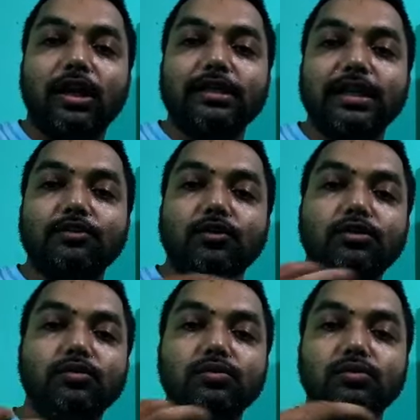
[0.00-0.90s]
As I told
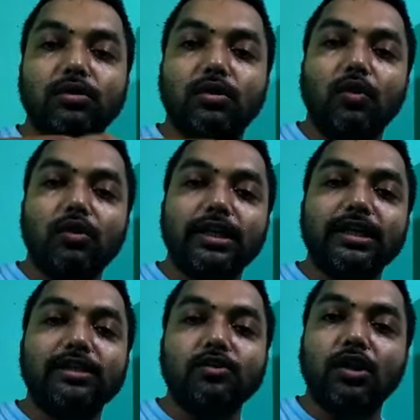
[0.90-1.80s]
you, holding
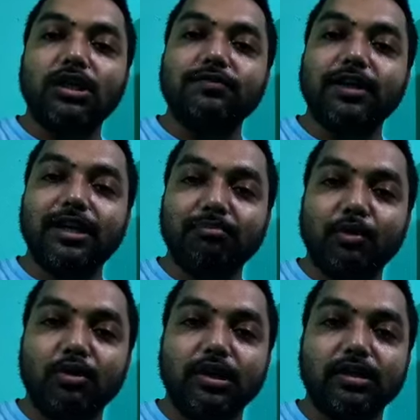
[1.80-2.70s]
the soil is very
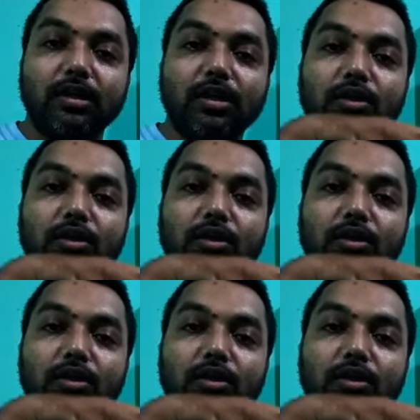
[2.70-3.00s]
important.